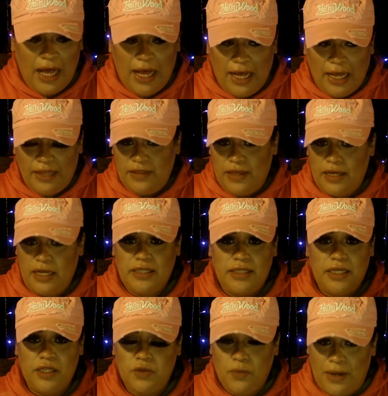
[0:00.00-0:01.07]
Uh, the
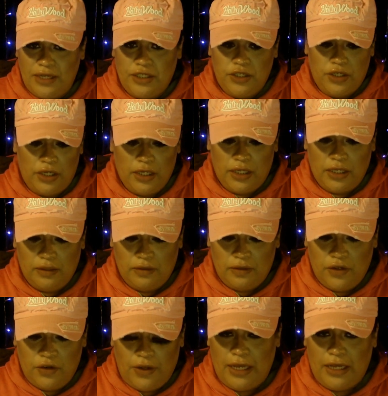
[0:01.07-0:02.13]
easiest way to,
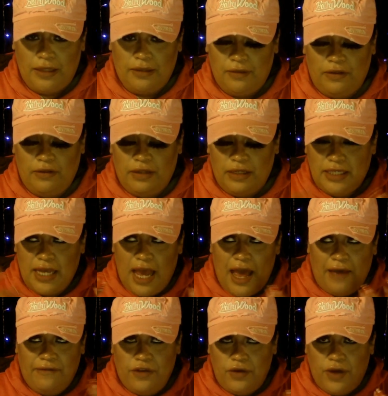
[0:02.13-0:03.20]
you know, to
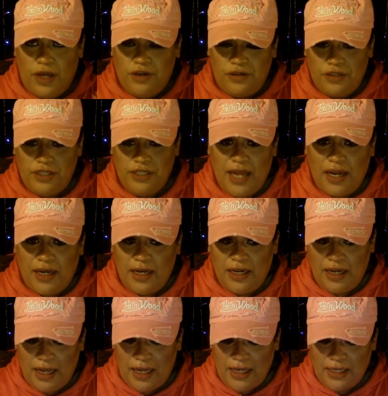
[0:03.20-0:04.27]
have you understand
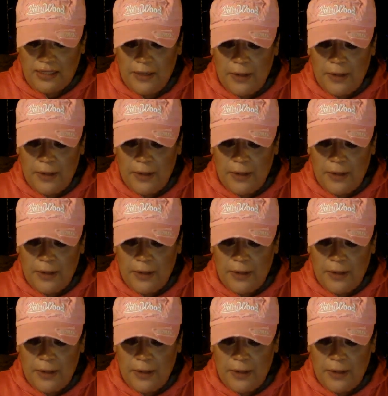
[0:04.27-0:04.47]
it is